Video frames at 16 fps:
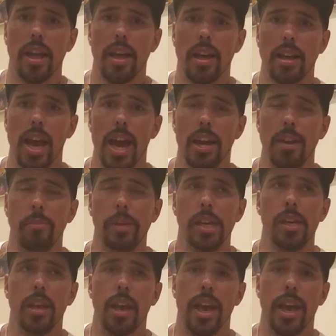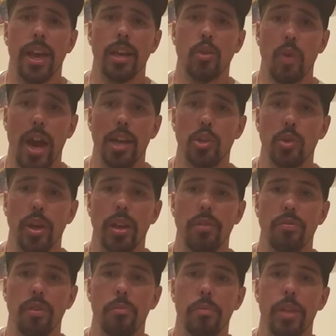Academy and graduated
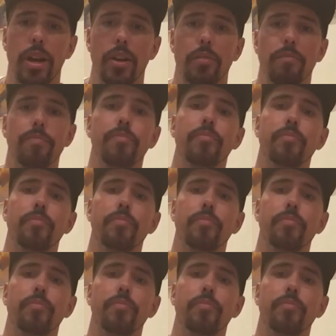from there.